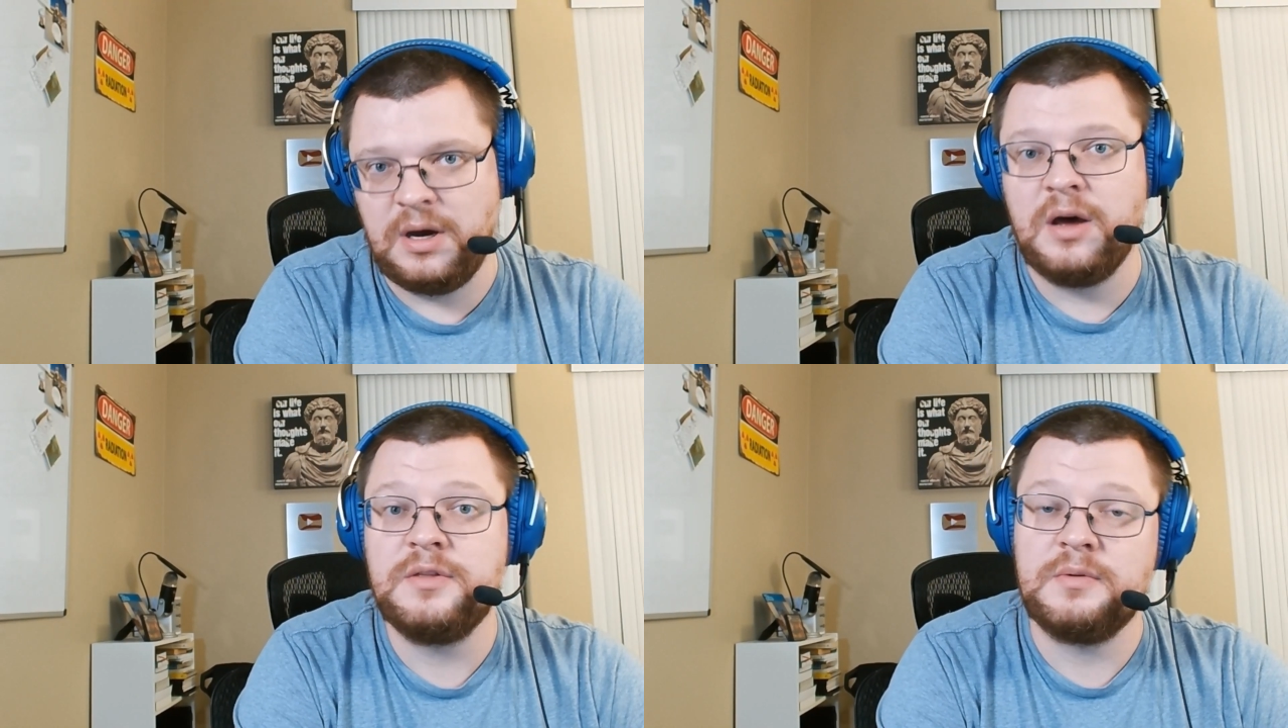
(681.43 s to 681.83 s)

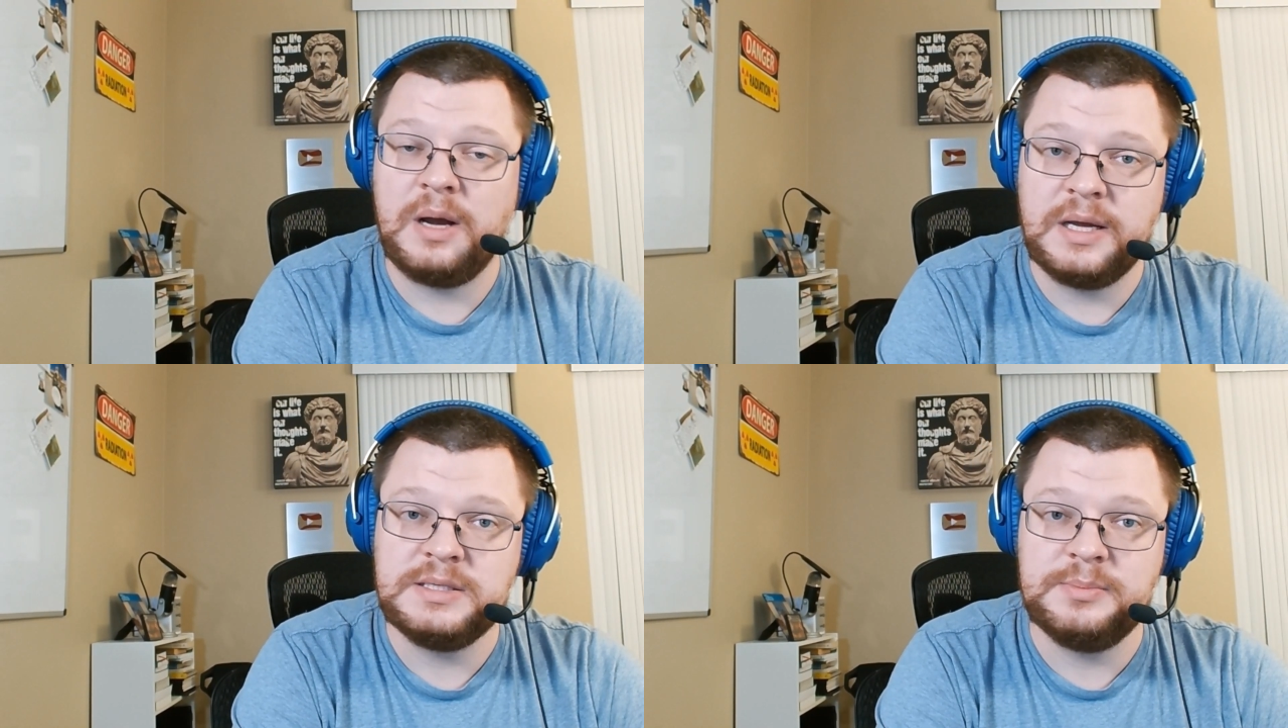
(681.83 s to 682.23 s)

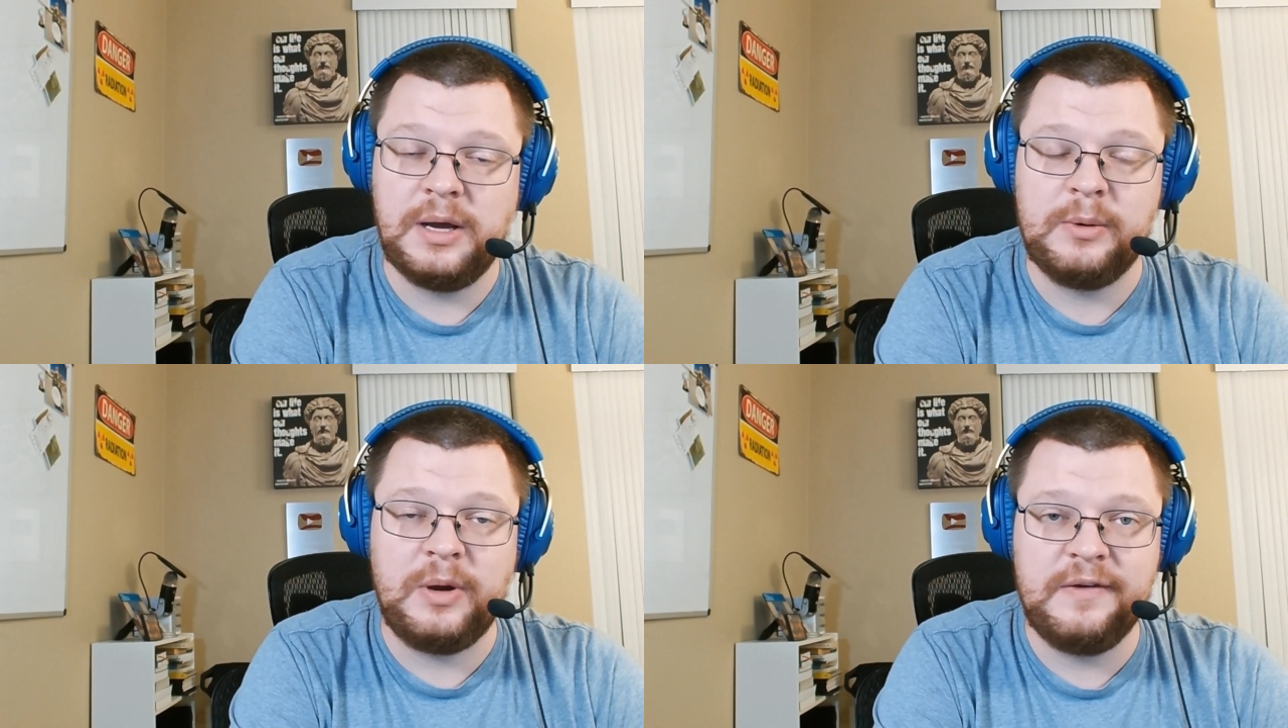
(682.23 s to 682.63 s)
authorized
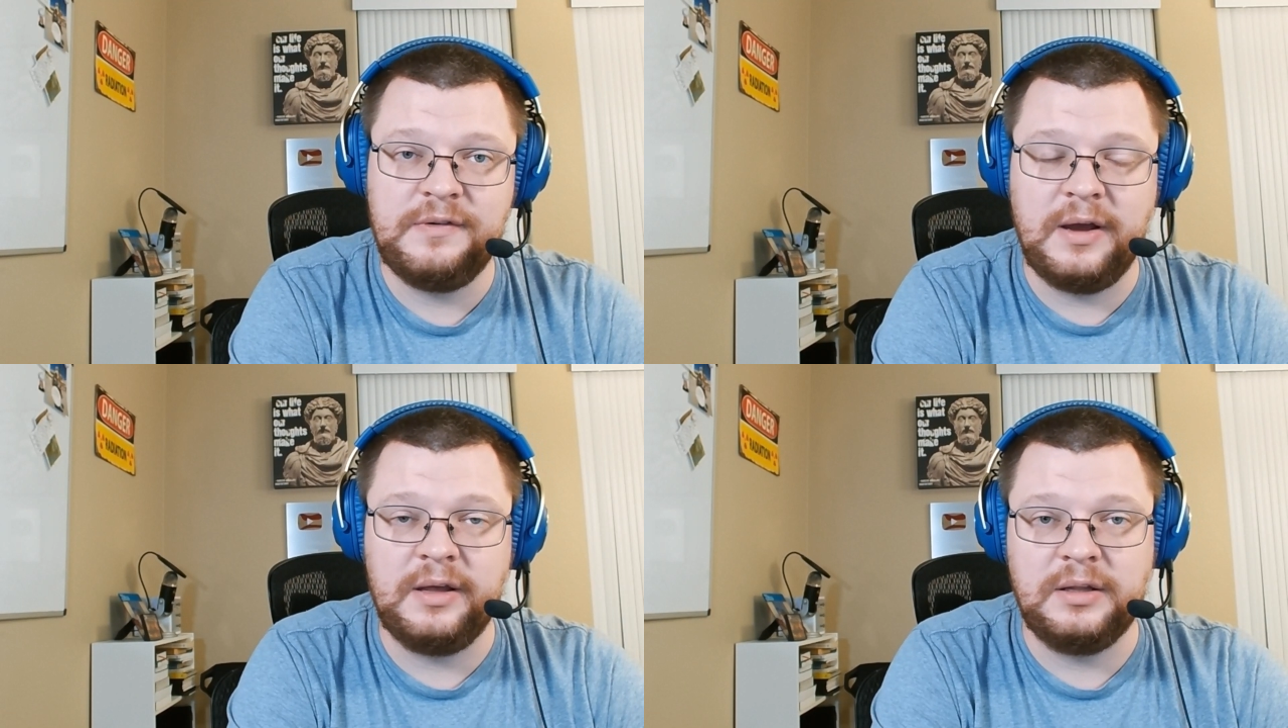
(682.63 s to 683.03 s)
by
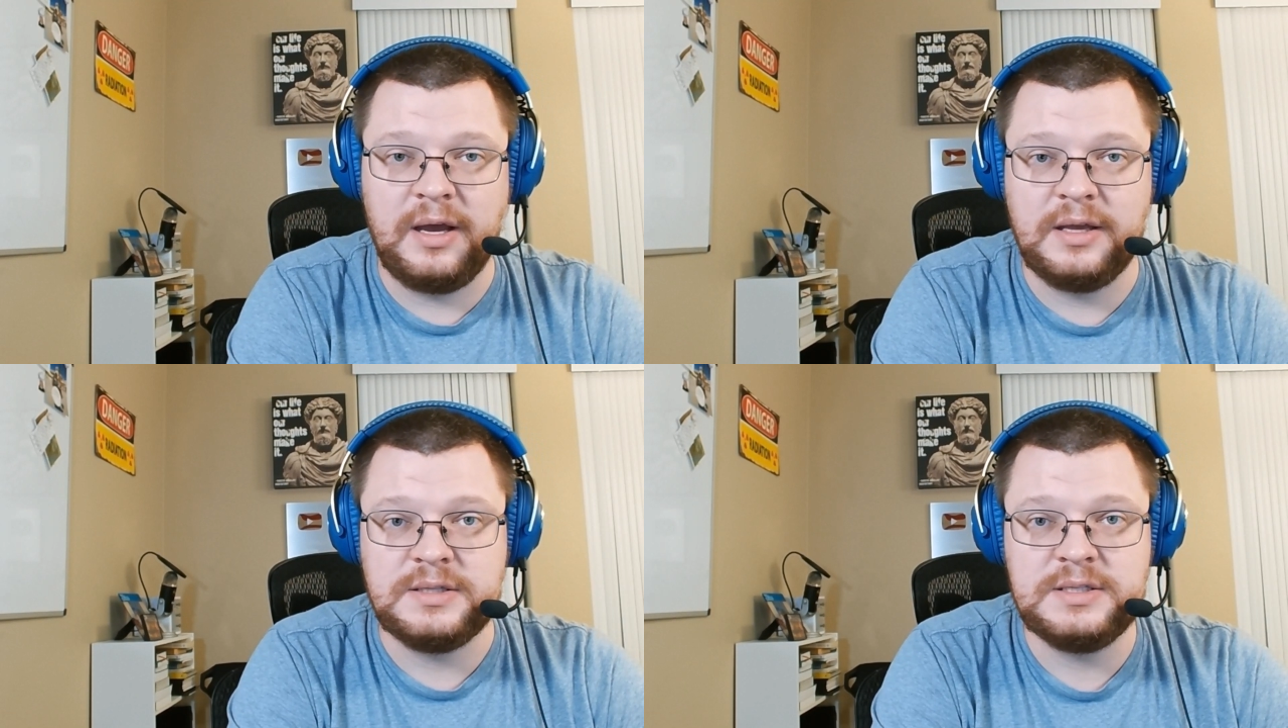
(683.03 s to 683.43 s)
Wi-Fi
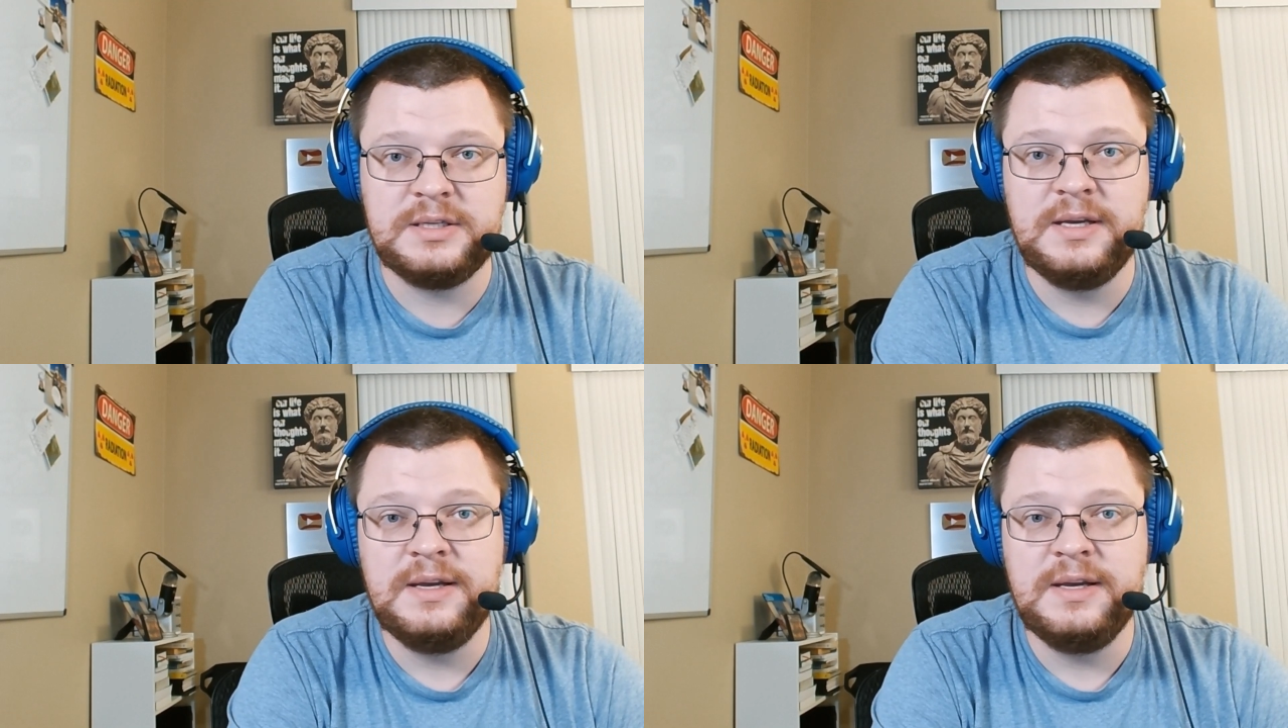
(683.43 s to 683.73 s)
Alliance